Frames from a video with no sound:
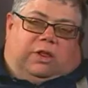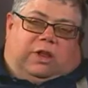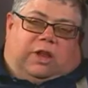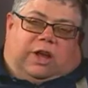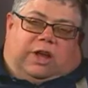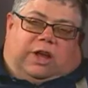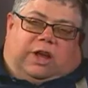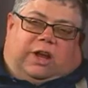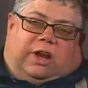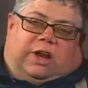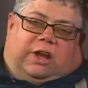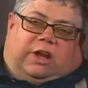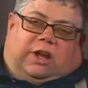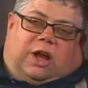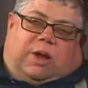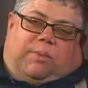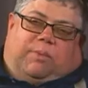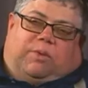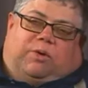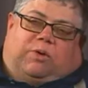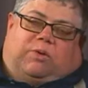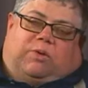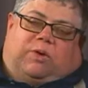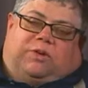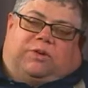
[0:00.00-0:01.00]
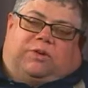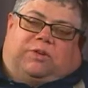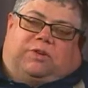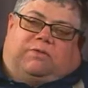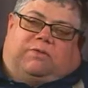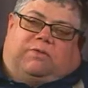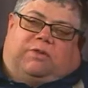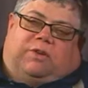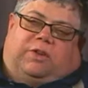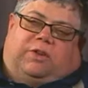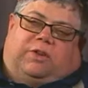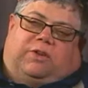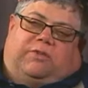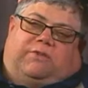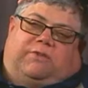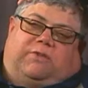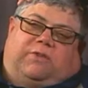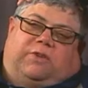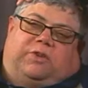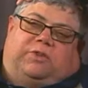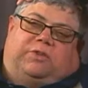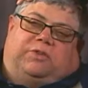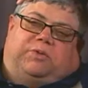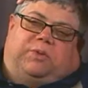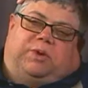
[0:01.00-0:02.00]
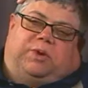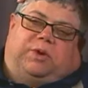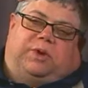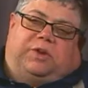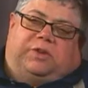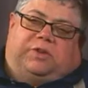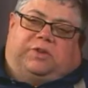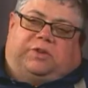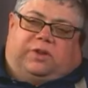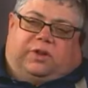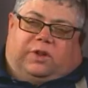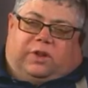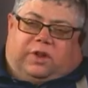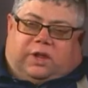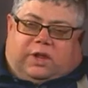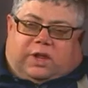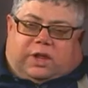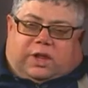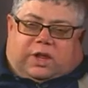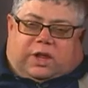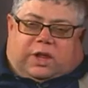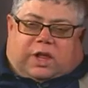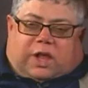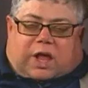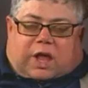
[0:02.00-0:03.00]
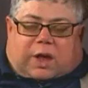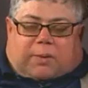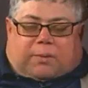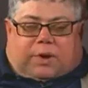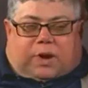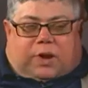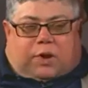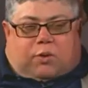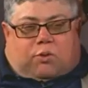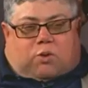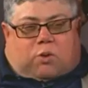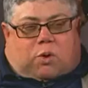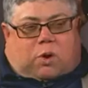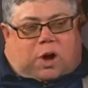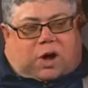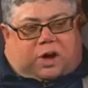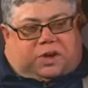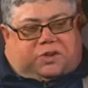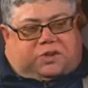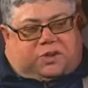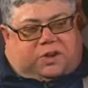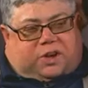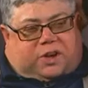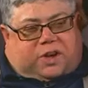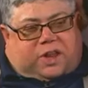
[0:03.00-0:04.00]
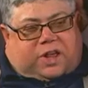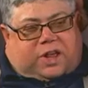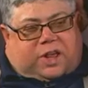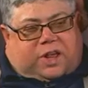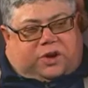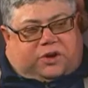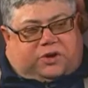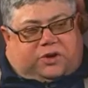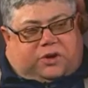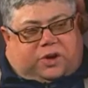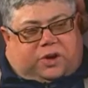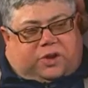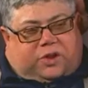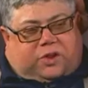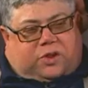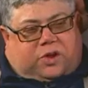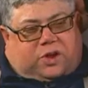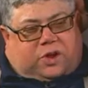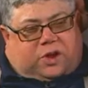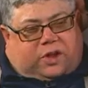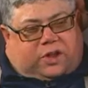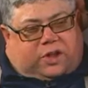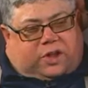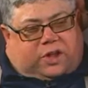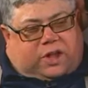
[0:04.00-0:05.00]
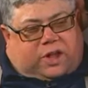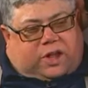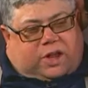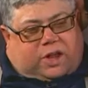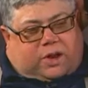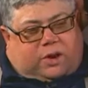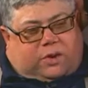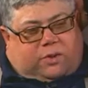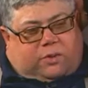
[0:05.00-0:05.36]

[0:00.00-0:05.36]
I got a couple of questions for you. The first one is, how many walks a day should a dog get?